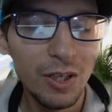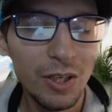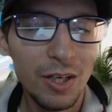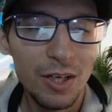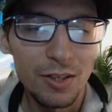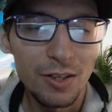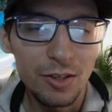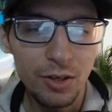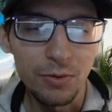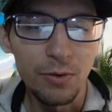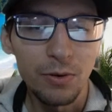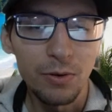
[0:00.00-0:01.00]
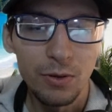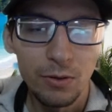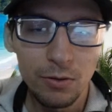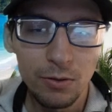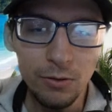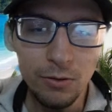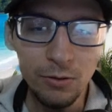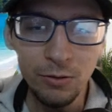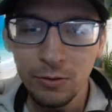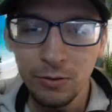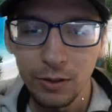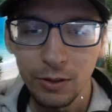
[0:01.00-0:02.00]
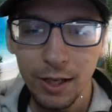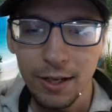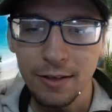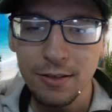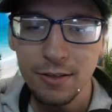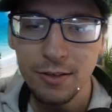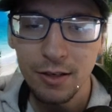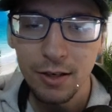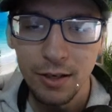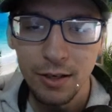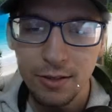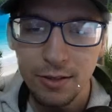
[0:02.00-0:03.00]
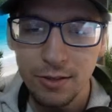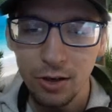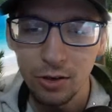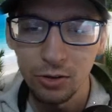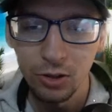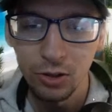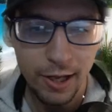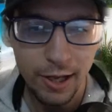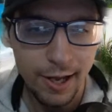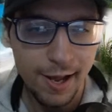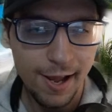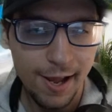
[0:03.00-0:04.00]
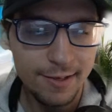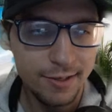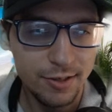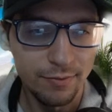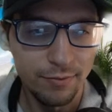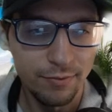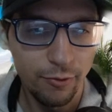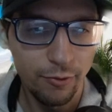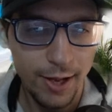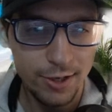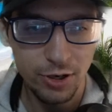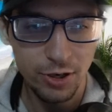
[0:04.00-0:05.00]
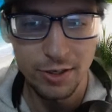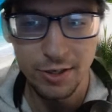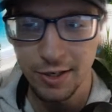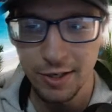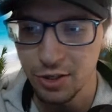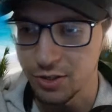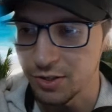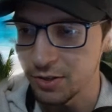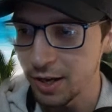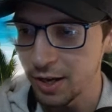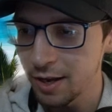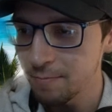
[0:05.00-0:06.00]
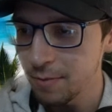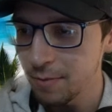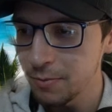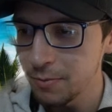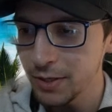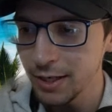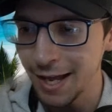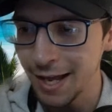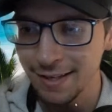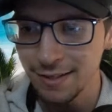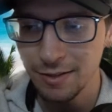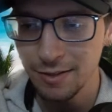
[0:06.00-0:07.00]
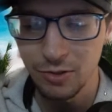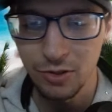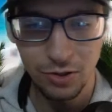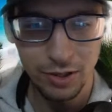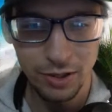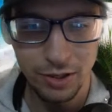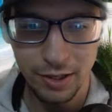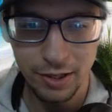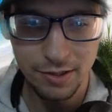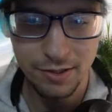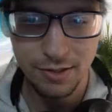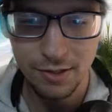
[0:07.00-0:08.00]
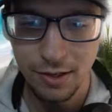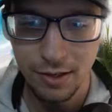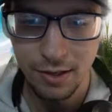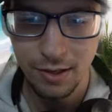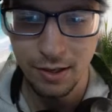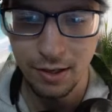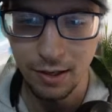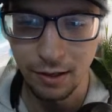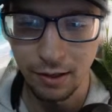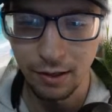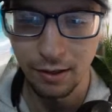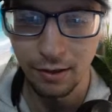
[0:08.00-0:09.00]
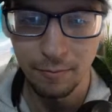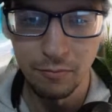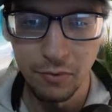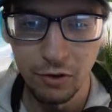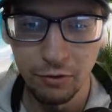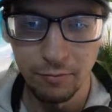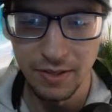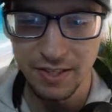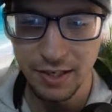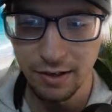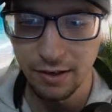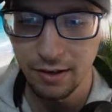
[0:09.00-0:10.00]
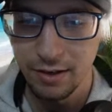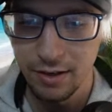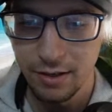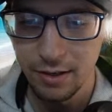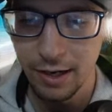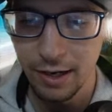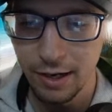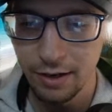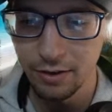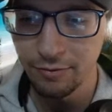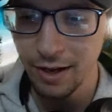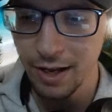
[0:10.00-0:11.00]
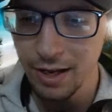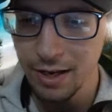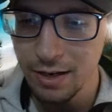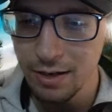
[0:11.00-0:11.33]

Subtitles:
So let's start looking at some flash transitions, okay? Maybe we can add some during this movement here. Now, if let's